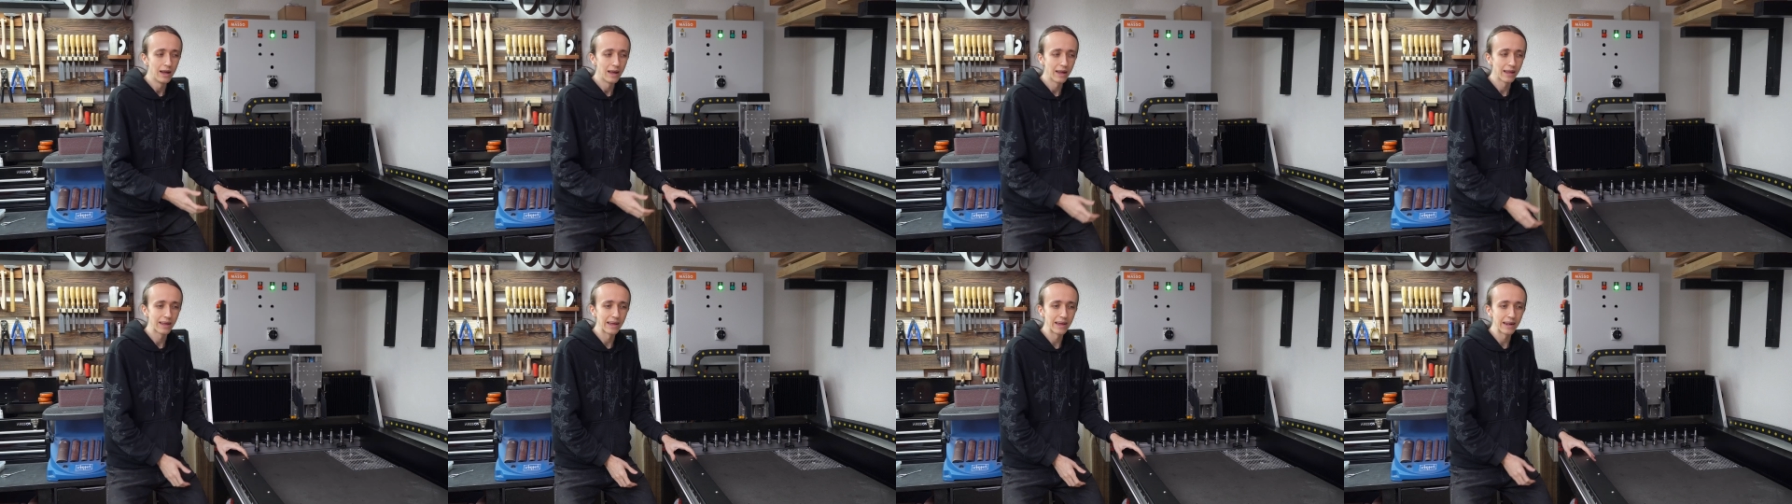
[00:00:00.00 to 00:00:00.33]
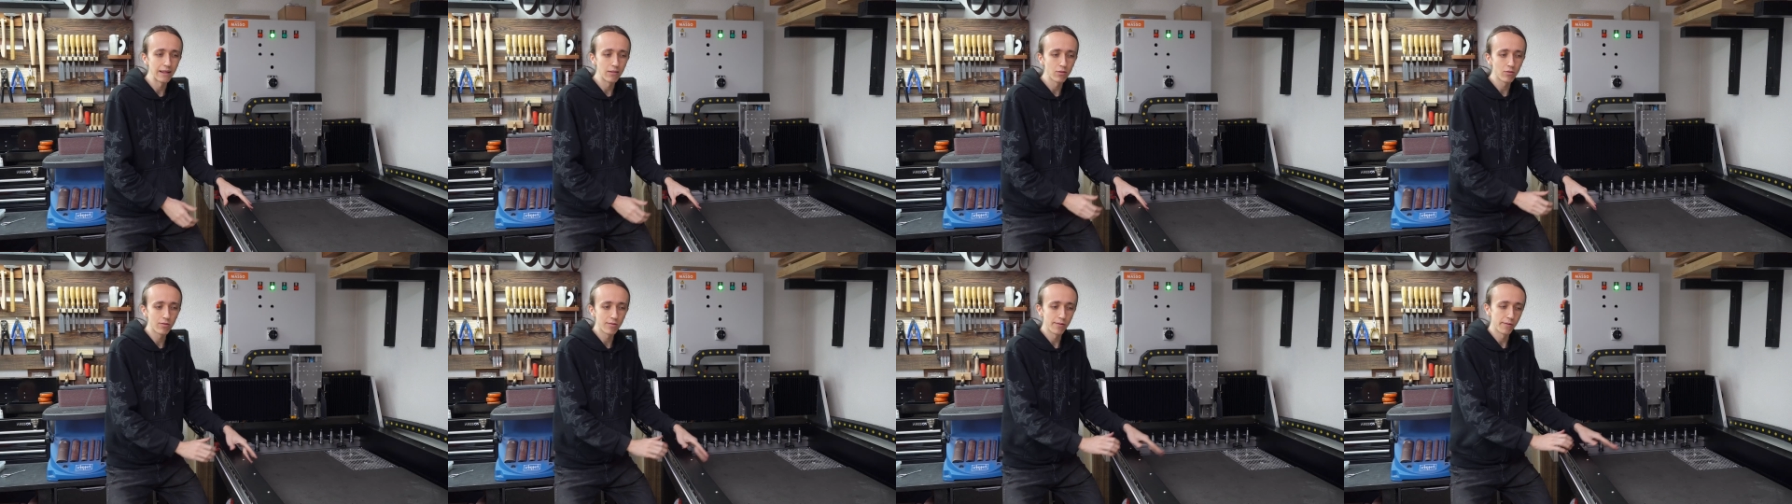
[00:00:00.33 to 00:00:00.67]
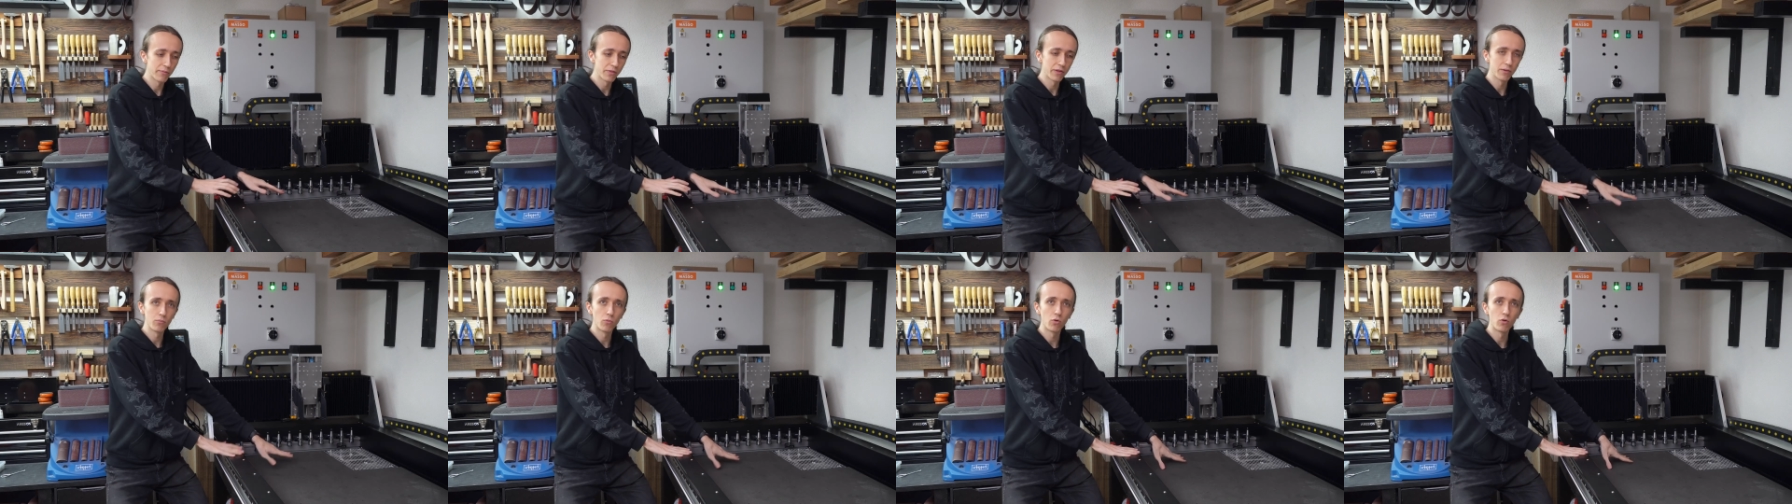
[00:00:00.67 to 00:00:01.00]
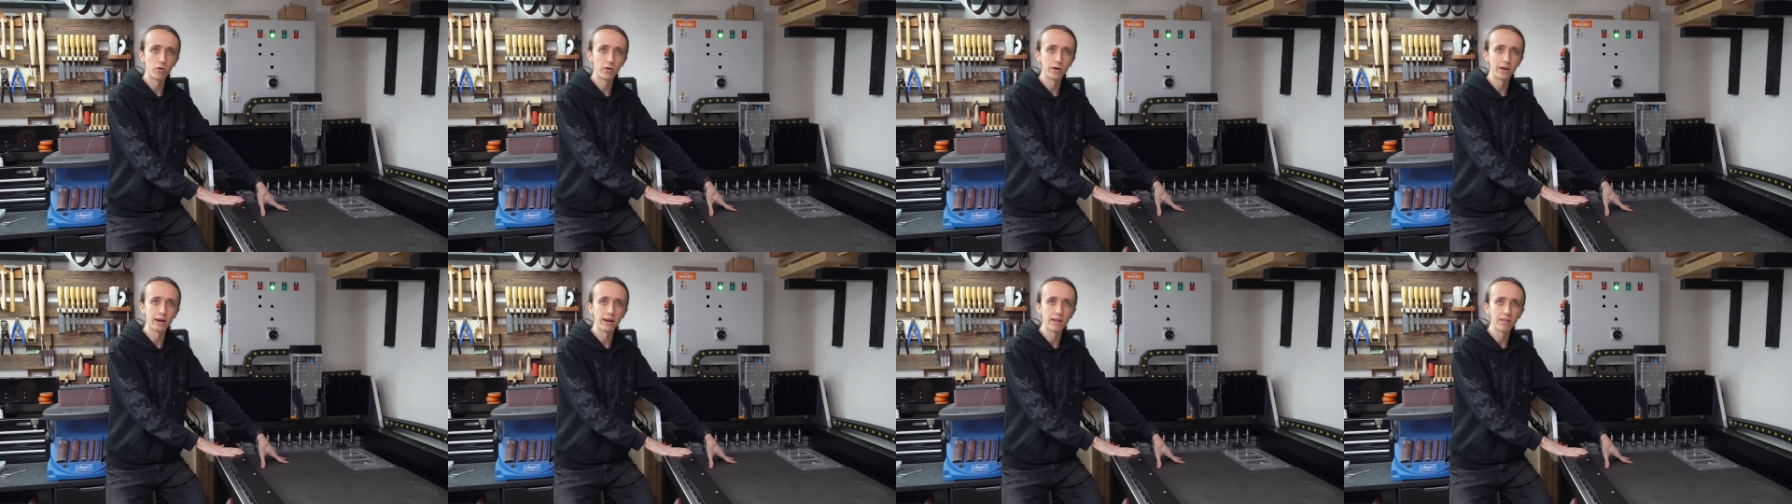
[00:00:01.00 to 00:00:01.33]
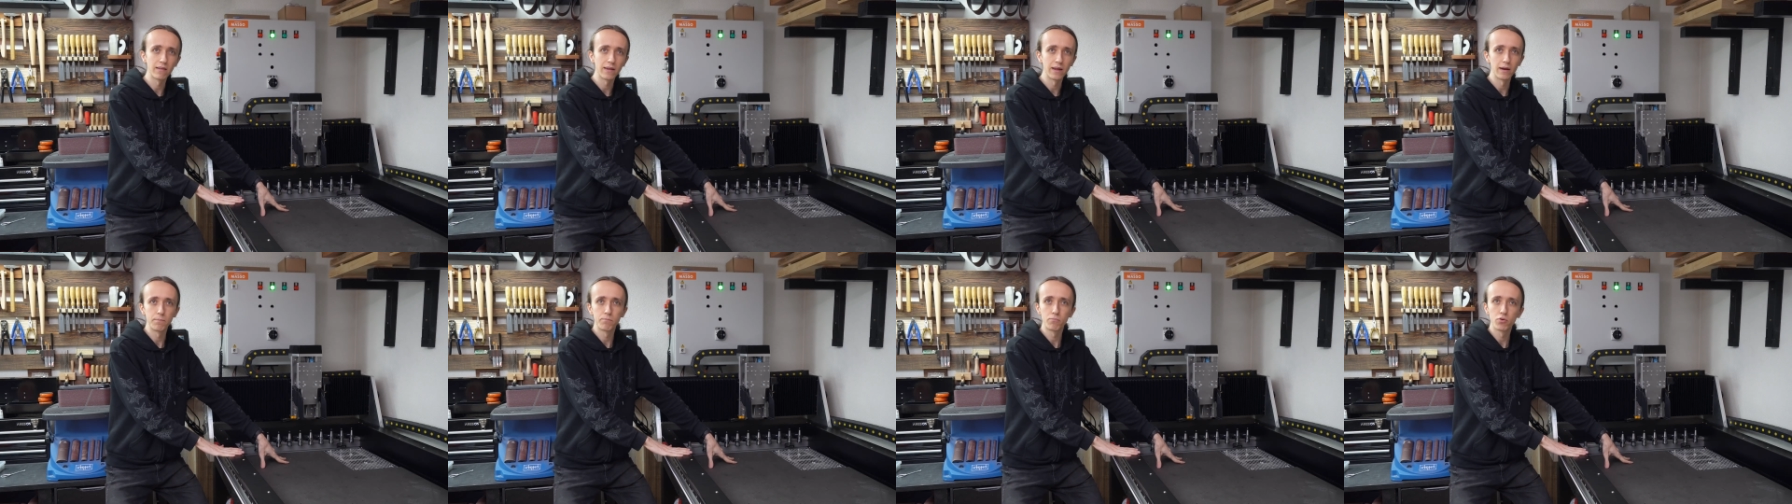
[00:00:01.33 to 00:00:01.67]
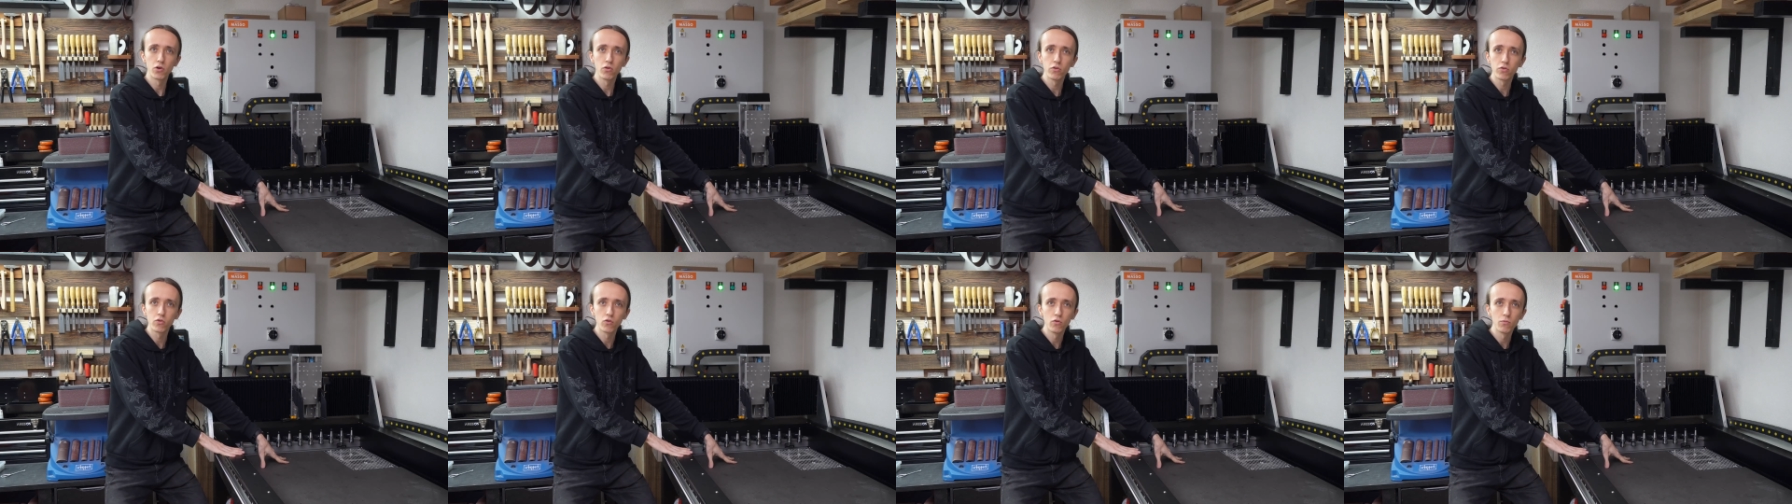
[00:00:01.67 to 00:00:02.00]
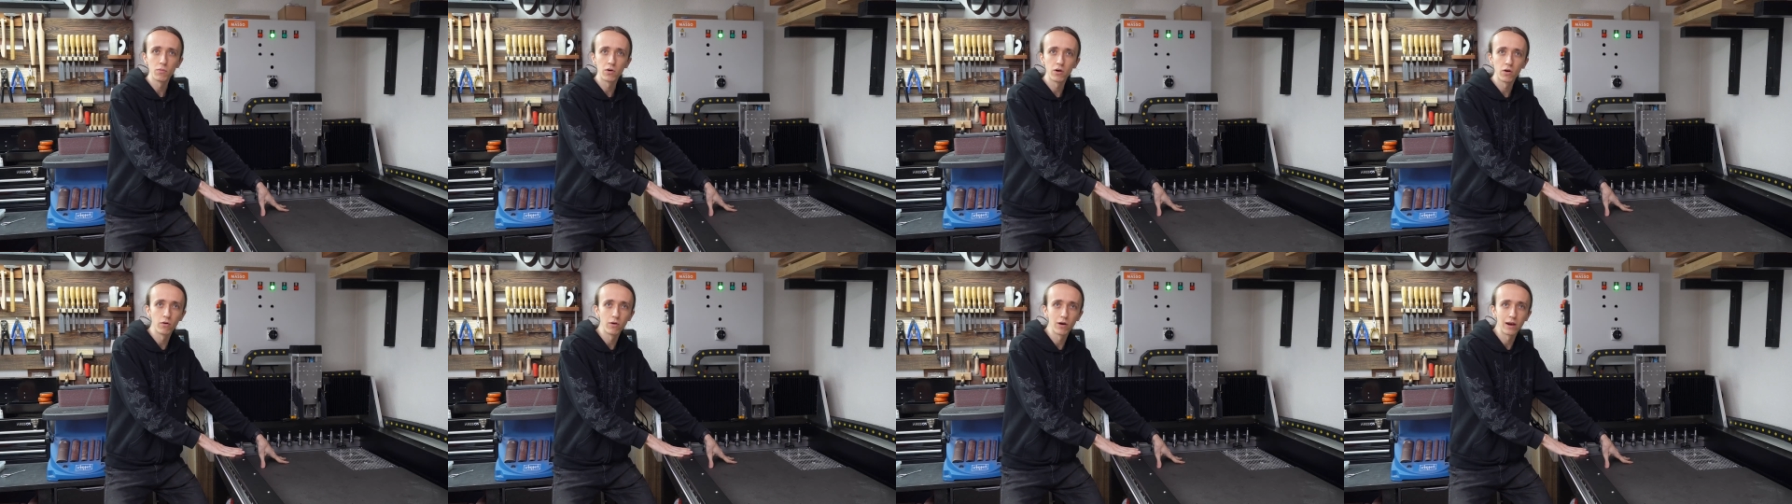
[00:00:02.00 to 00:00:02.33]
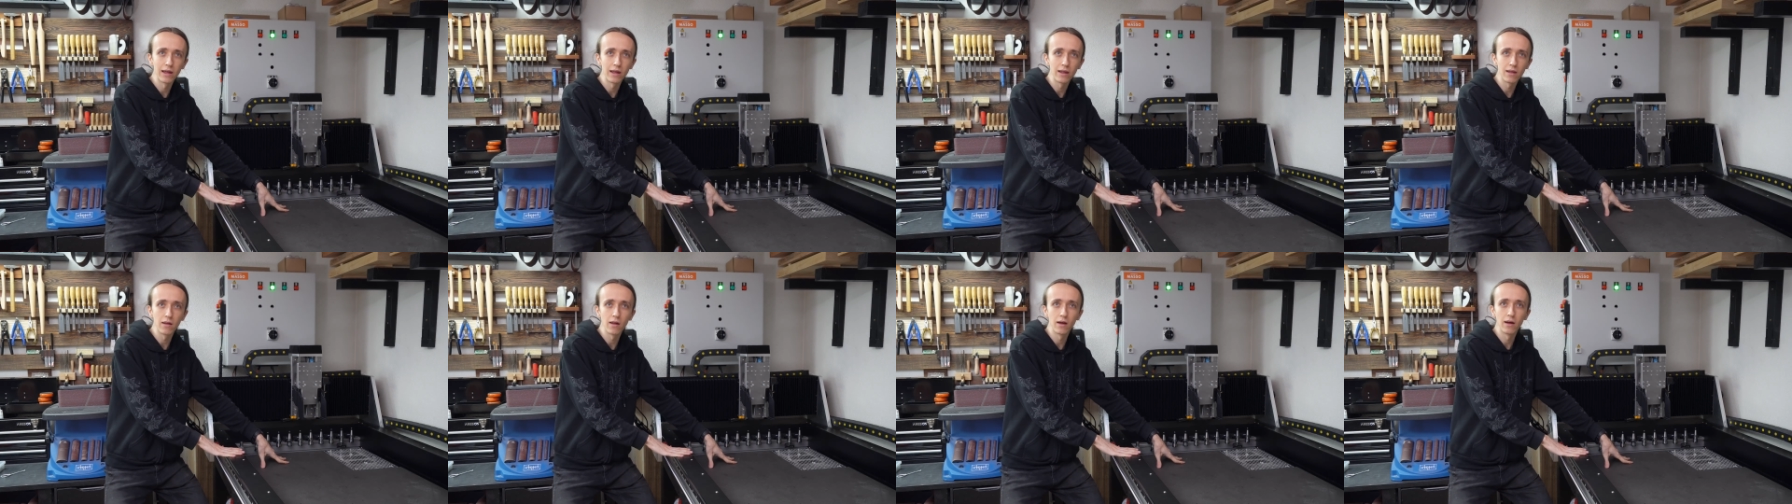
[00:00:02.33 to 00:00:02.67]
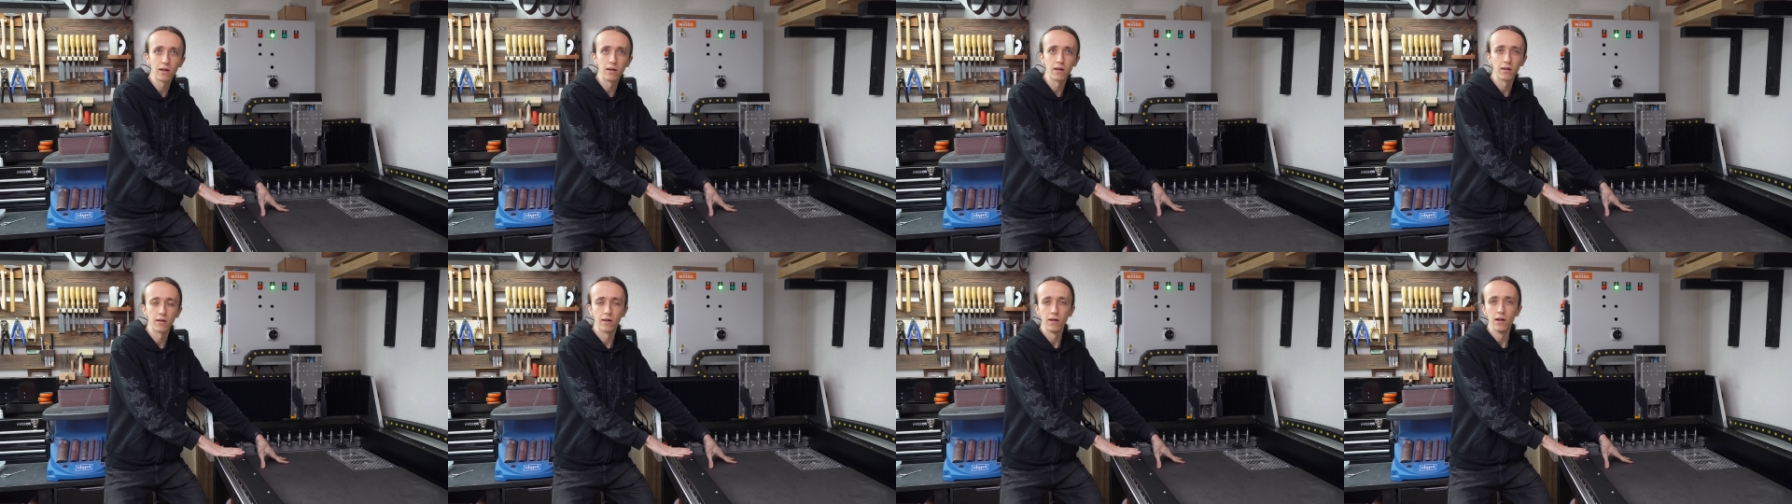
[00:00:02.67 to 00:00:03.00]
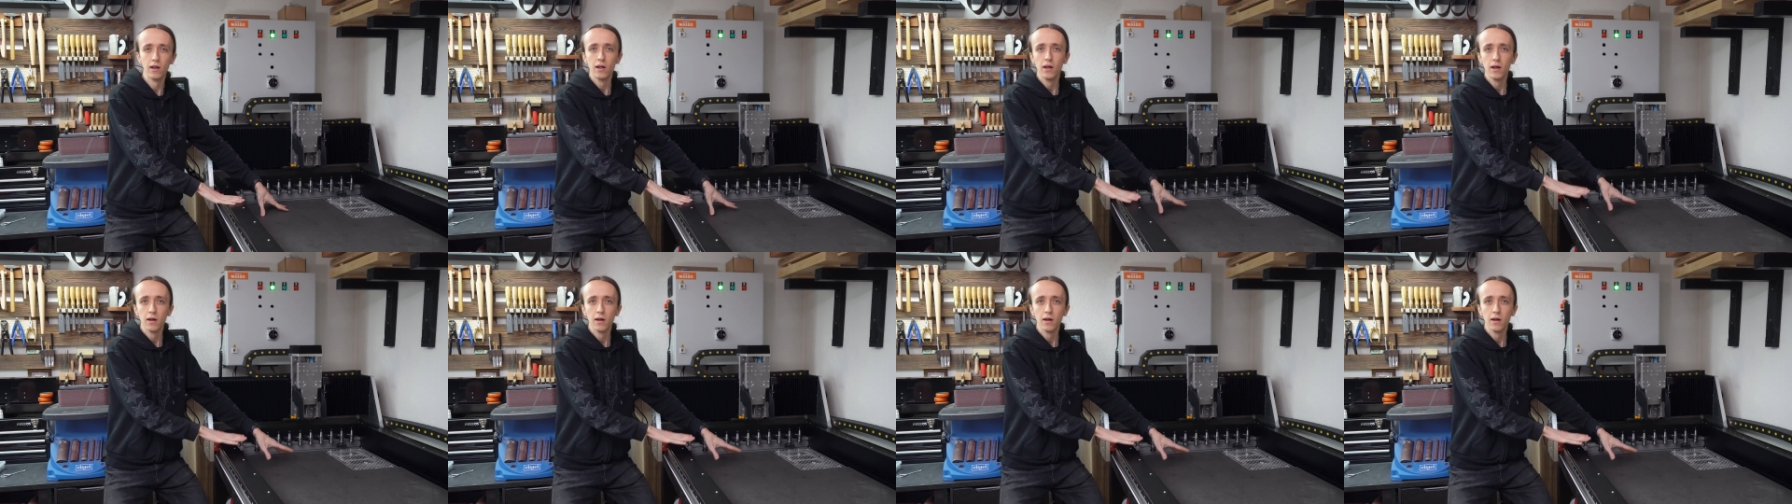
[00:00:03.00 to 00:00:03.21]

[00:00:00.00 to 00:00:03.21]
and get into something more that is kind of prosumer or like a